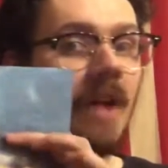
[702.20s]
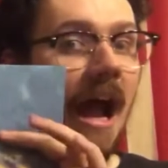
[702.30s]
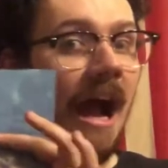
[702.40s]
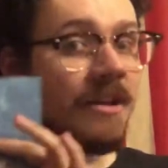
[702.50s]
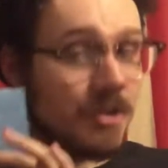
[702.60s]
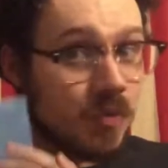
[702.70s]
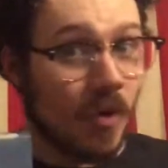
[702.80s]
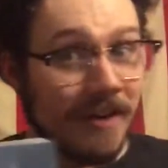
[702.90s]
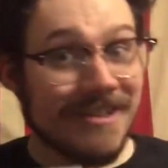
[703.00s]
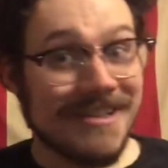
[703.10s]
I just
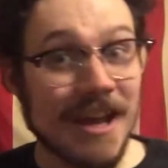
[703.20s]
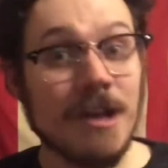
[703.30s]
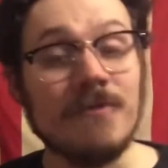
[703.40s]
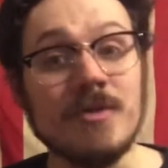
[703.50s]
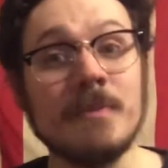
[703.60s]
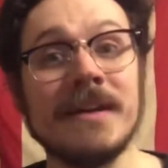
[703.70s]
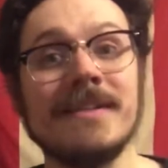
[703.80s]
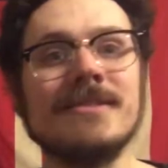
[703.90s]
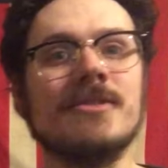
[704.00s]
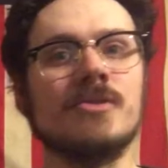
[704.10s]
wanted to take a few
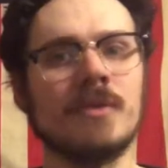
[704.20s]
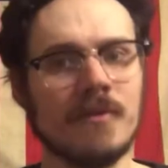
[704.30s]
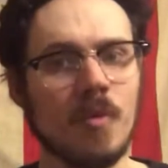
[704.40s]
minutes to sort of